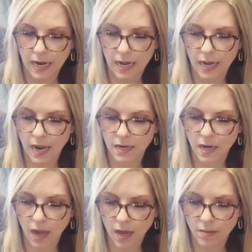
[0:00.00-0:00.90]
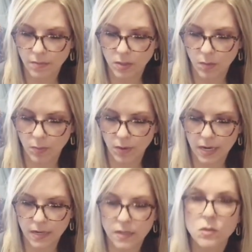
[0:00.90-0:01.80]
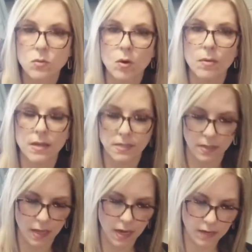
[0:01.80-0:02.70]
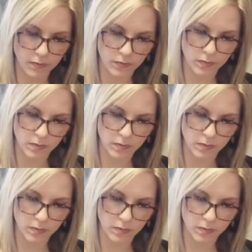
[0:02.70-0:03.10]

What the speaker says: had come to bring this robot to life.